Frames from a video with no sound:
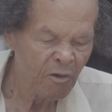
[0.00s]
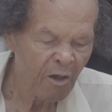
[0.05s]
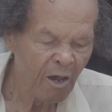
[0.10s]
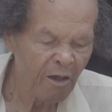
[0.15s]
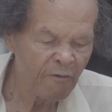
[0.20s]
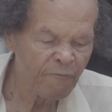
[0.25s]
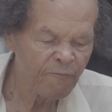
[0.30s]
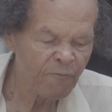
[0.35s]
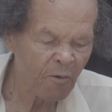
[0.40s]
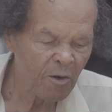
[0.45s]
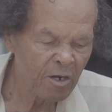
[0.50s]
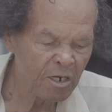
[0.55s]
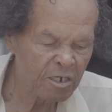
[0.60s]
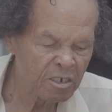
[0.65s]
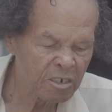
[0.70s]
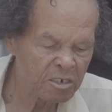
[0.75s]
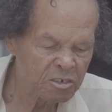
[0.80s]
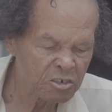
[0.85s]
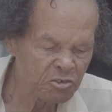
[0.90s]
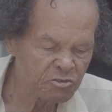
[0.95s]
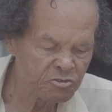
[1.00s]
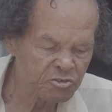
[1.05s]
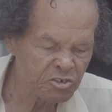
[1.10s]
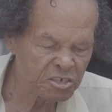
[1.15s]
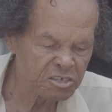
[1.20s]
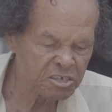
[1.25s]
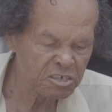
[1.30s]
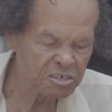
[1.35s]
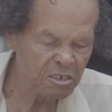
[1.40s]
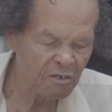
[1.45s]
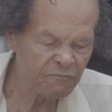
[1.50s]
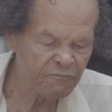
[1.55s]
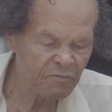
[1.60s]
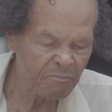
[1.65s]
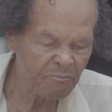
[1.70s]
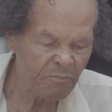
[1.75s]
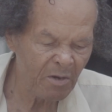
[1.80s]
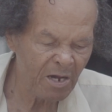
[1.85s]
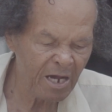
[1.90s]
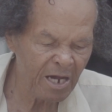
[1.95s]
I follow the tradition of the
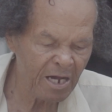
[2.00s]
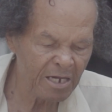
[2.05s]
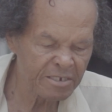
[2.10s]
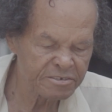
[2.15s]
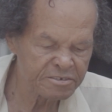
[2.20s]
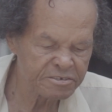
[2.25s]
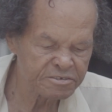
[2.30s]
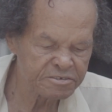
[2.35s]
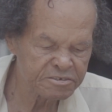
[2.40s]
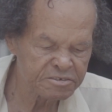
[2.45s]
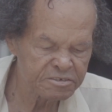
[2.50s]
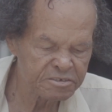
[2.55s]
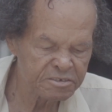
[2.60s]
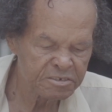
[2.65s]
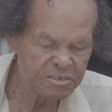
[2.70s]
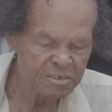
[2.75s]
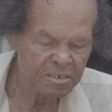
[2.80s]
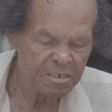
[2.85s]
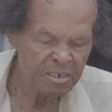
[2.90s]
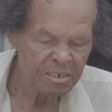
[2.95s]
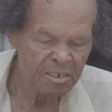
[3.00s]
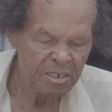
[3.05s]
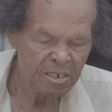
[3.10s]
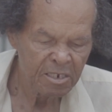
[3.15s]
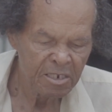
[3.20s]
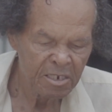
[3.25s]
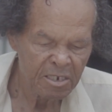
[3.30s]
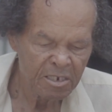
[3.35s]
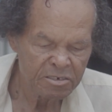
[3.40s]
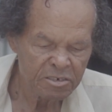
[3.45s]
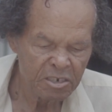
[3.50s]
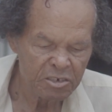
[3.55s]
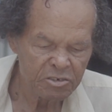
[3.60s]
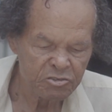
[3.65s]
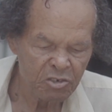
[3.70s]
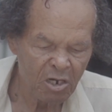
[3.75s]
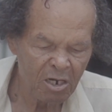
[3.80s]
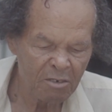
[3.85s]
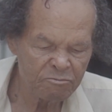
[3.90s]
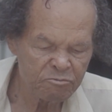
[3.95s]
past. The
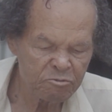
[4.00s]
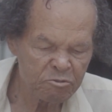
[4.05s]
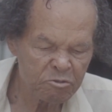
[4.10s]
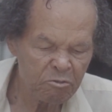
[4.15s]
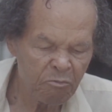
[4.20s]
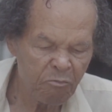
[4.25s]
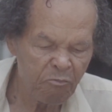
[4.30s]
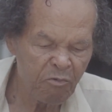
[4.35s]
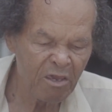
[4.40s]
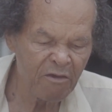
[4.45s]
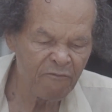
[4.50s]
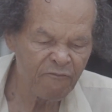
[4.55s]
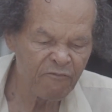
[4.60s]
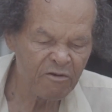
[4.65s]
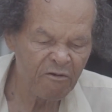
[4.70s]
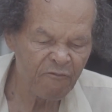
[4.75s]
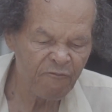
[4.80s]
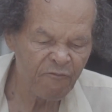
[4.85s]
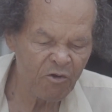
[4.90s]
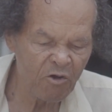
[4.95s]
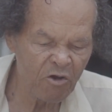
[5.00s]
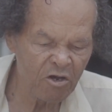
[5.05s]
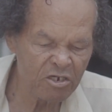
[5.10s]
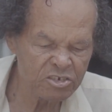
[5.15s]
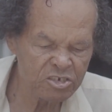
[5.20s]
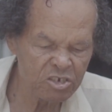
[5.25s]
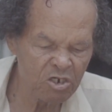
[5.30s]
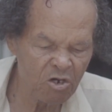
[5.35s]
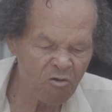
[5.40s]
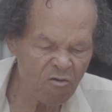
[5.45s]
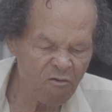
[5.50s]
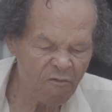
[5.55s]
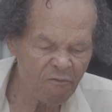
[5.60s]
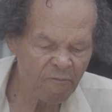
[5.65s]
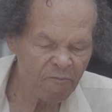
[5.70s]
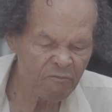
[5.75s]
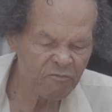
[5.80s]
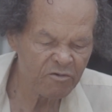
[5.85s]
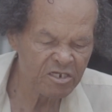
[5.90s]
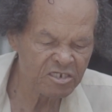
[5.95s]
drums play for the floor show,
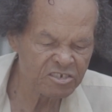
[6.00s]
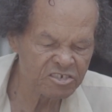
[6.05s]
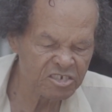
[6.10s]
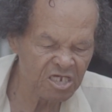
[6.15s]
for the